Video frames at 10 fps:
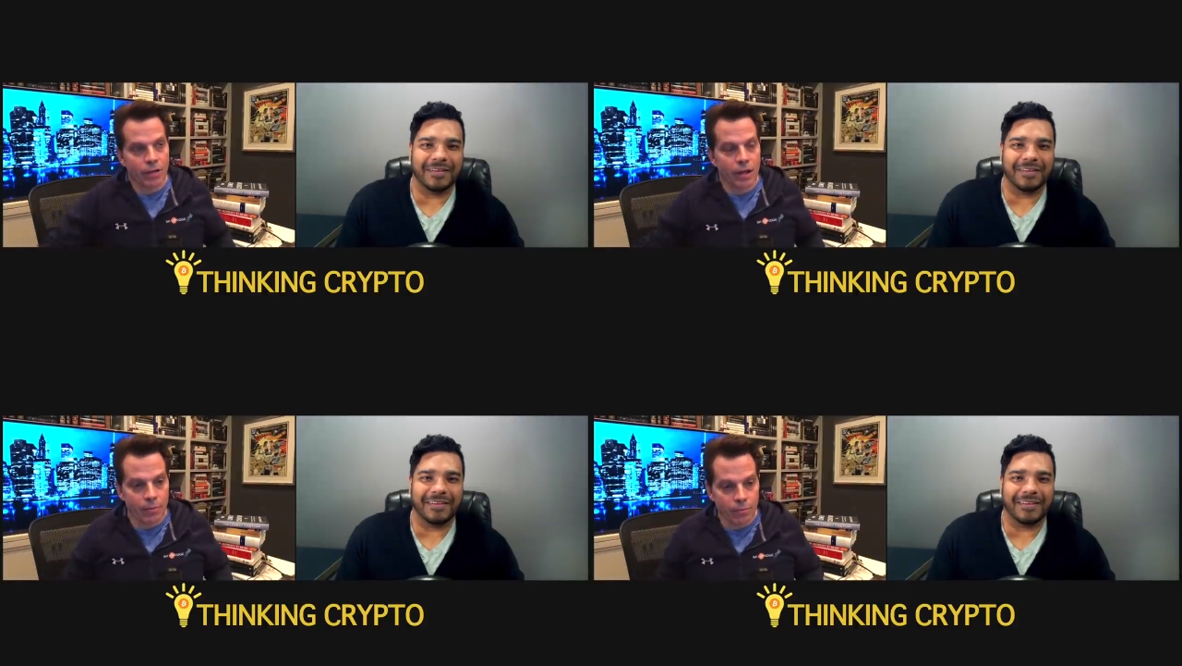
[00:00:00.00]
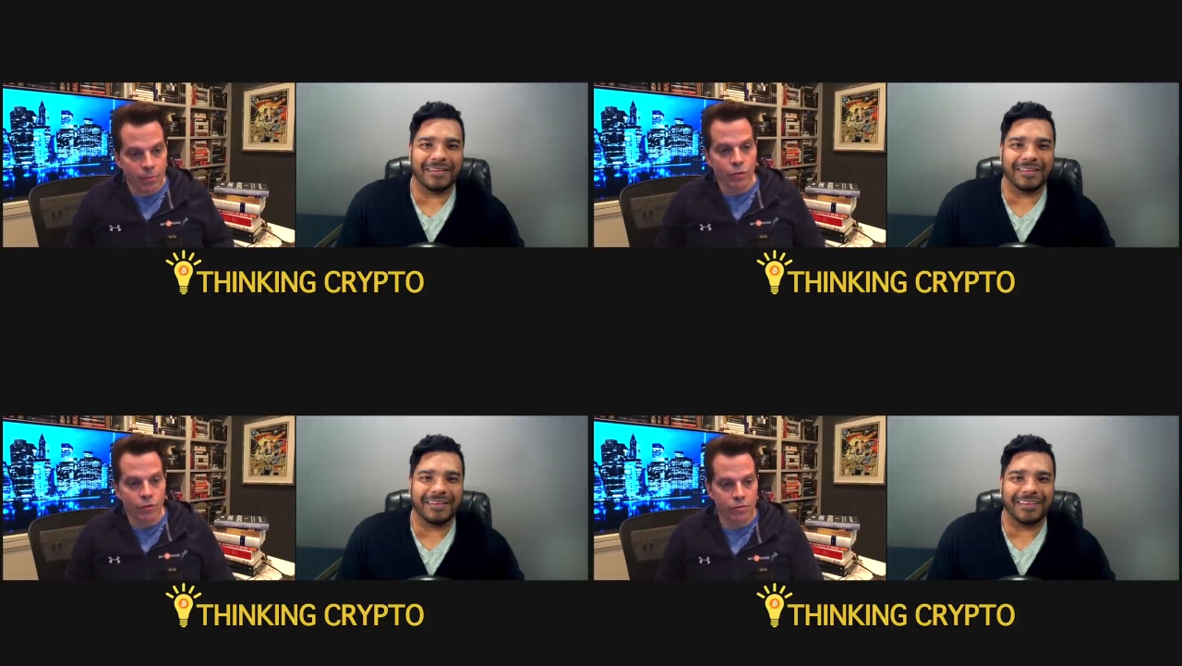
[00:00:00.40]
Speaker 1: on the
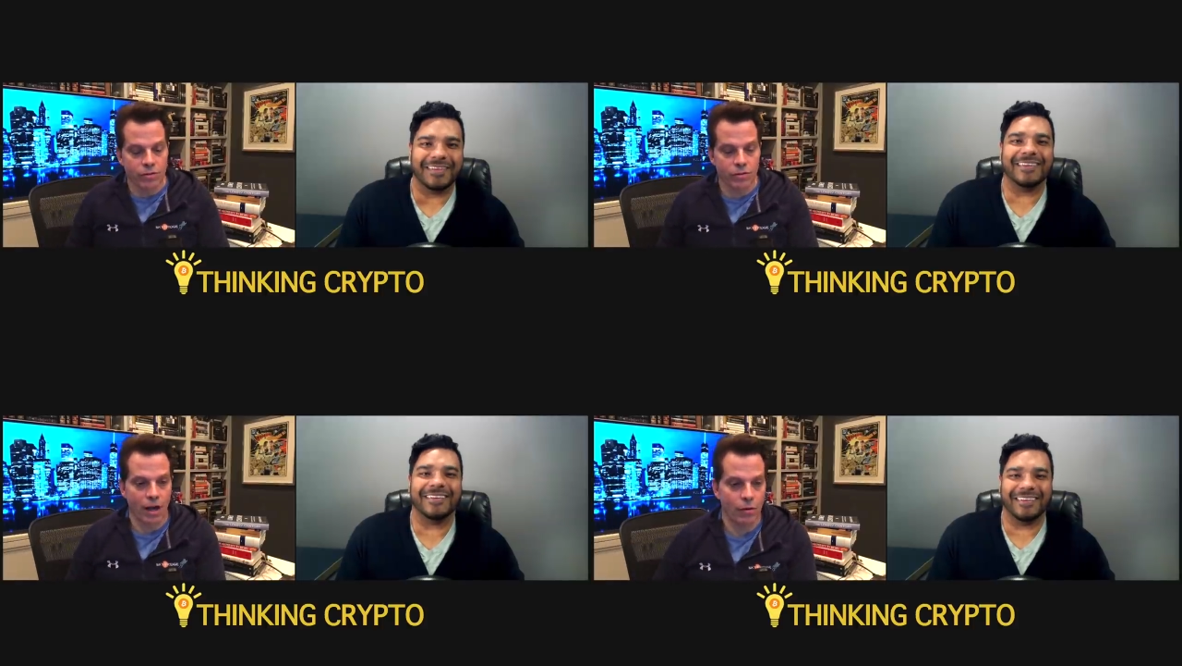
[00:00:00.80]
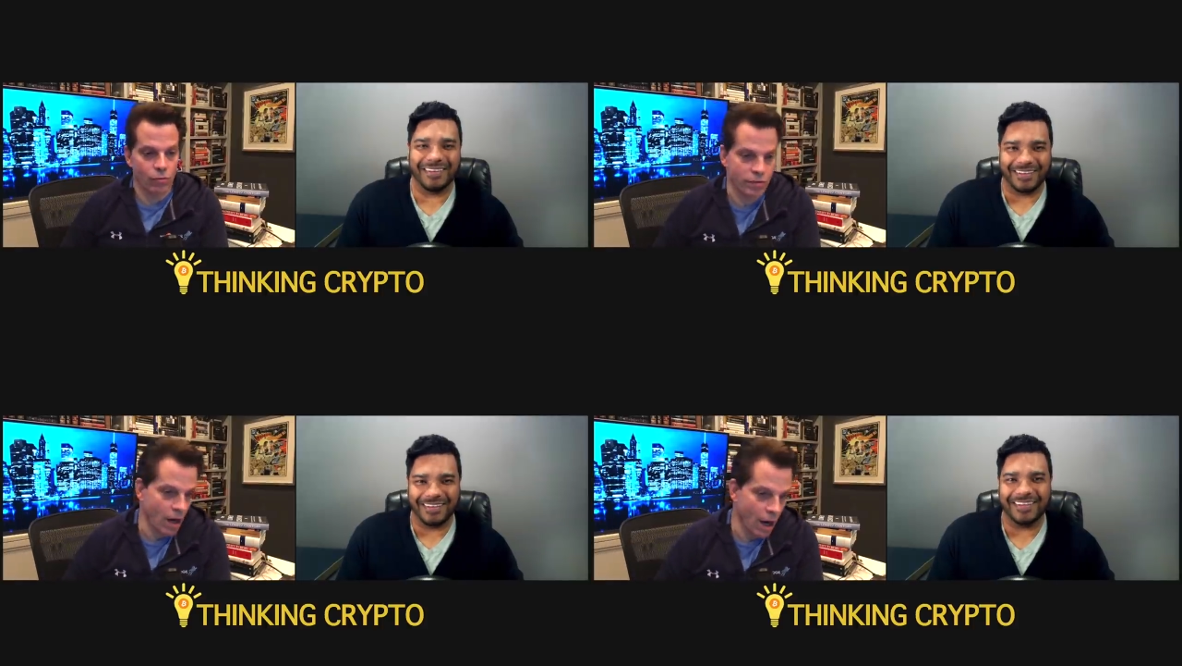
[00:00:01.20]
moon. So I was
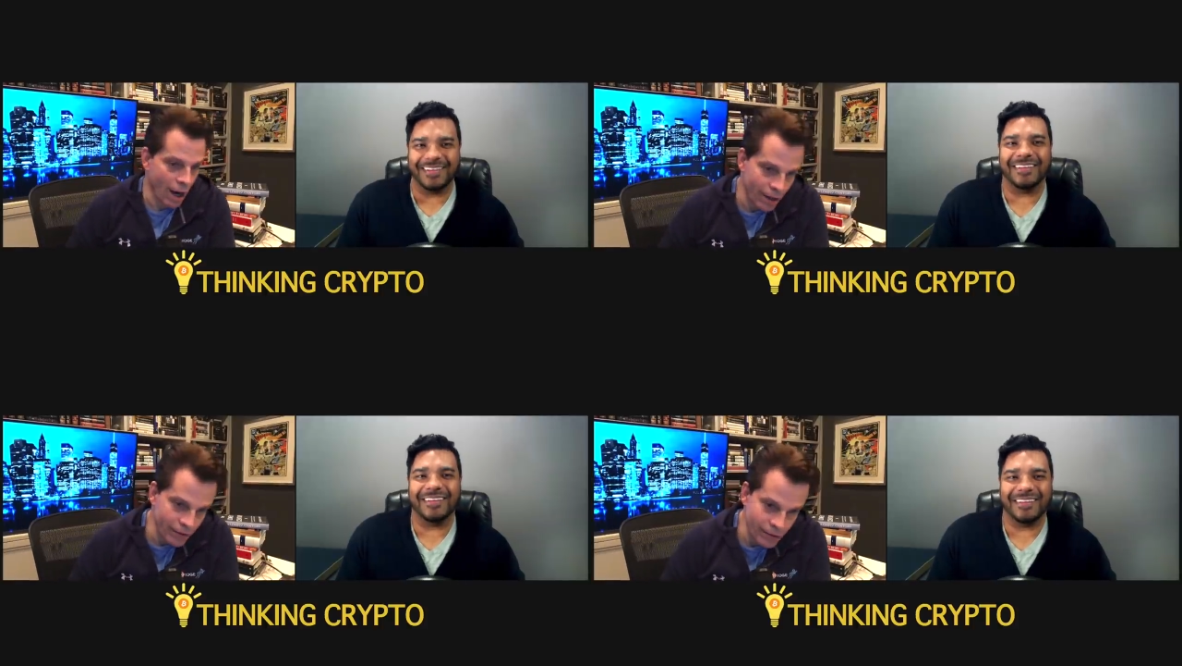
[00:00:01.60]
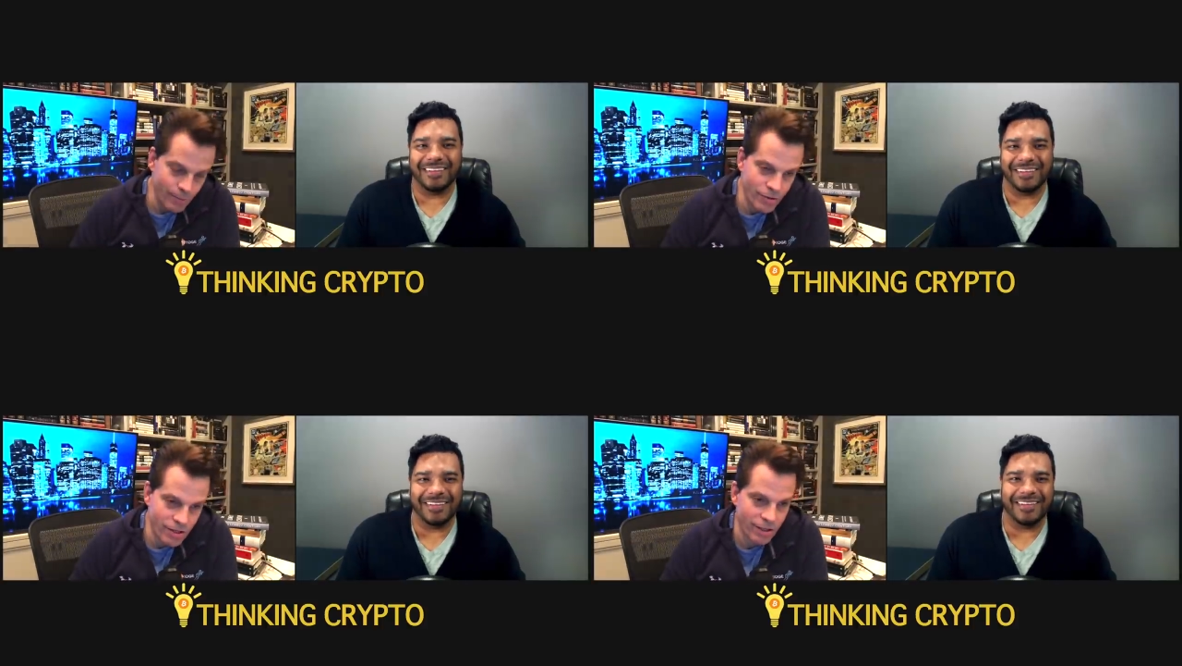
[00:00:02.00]
one hundred
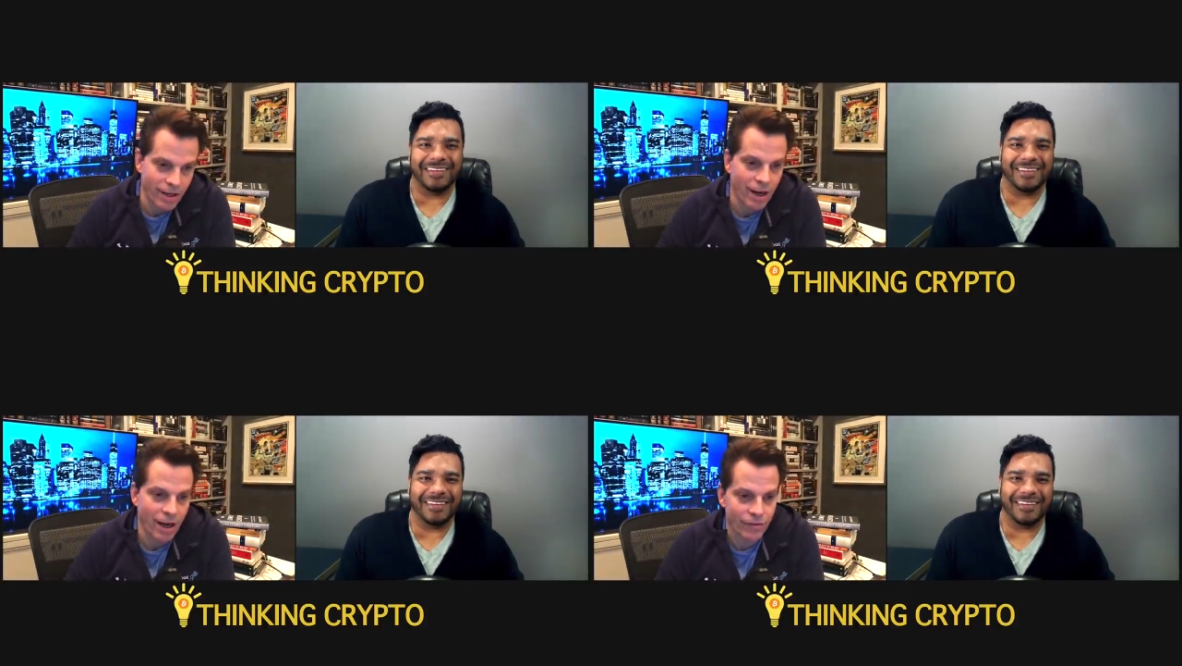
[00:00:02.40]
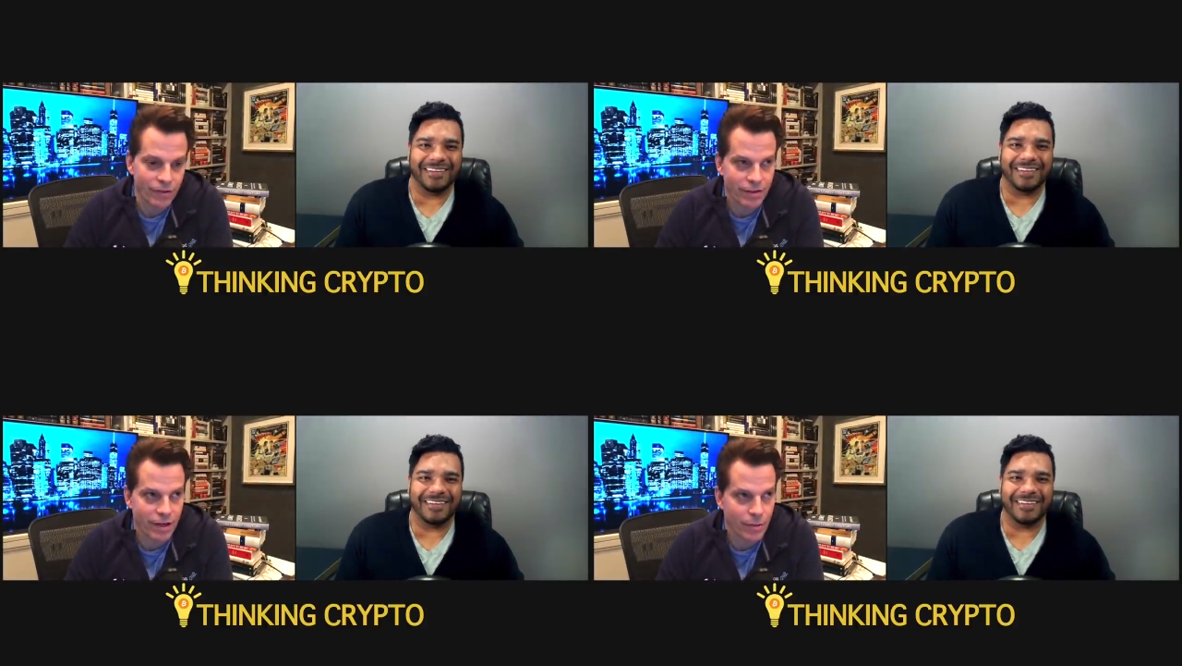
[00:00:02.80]
percent confident that
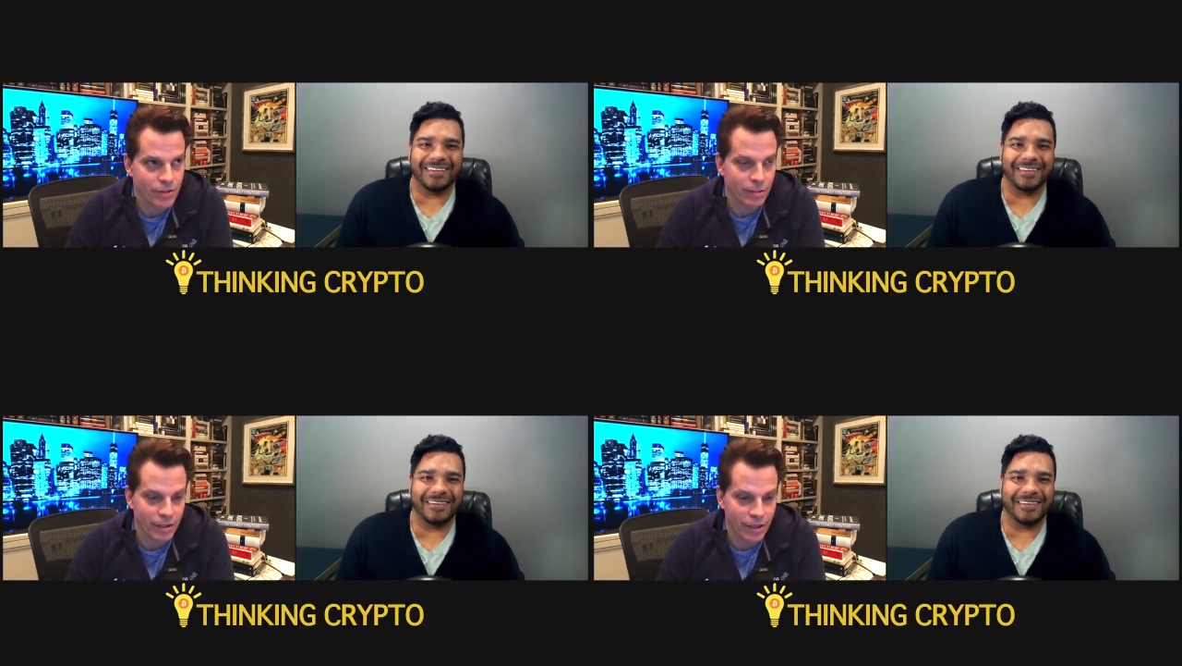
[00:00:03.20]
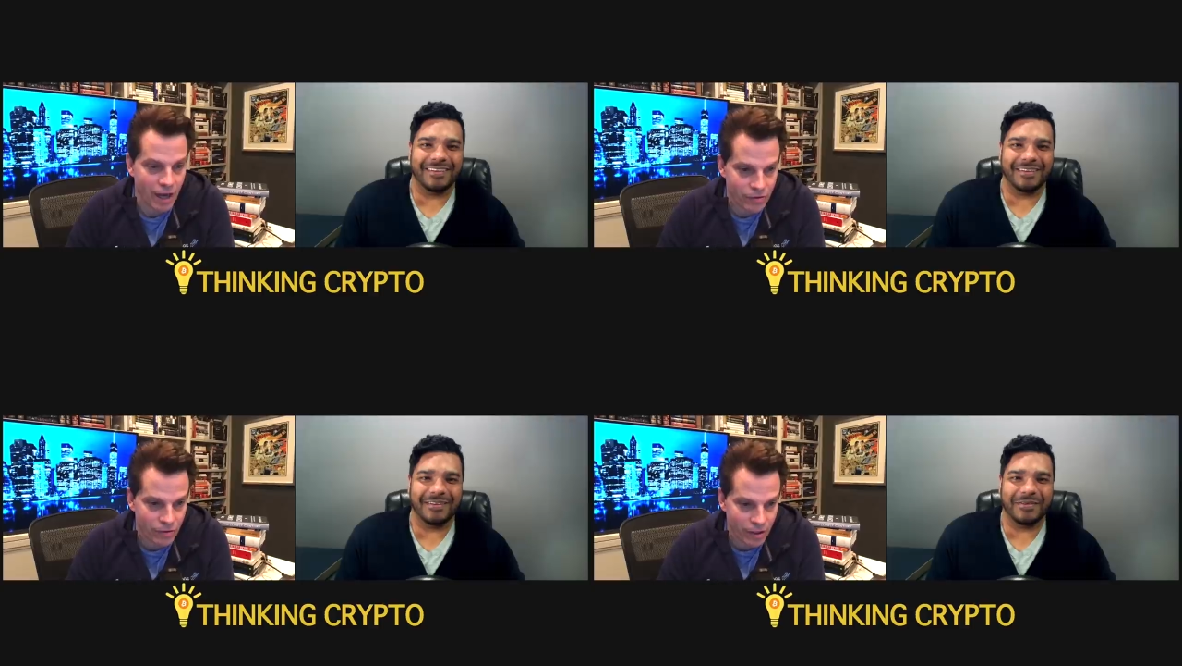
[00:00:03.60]
I was going to be an
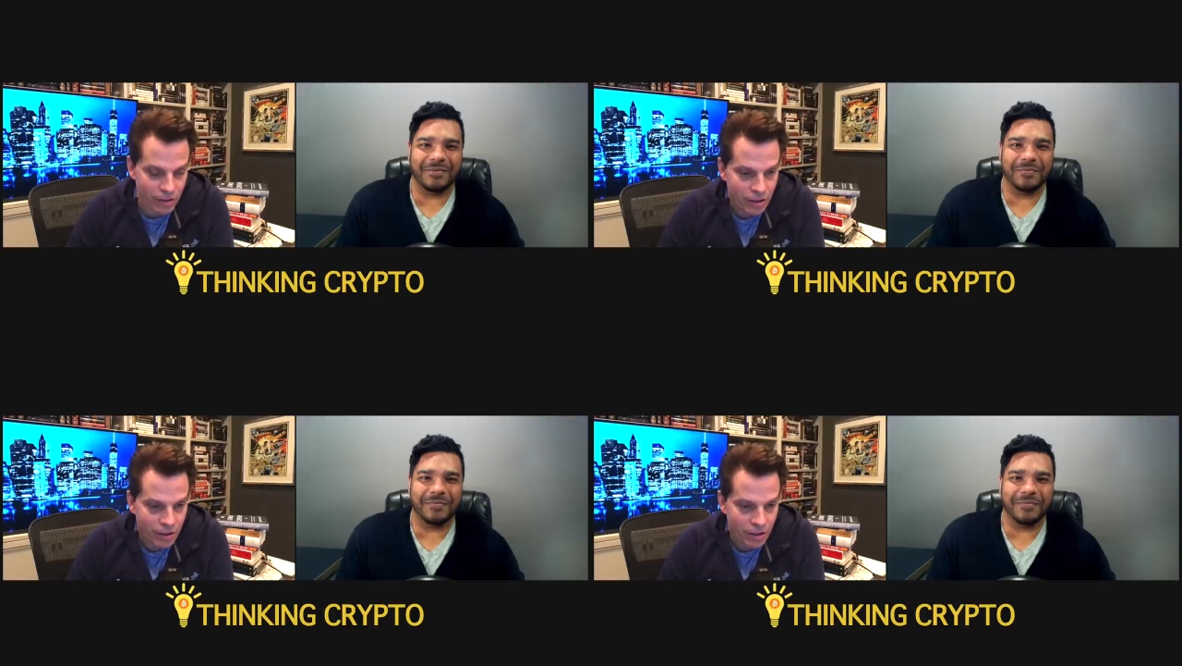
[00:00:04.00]
astronaut.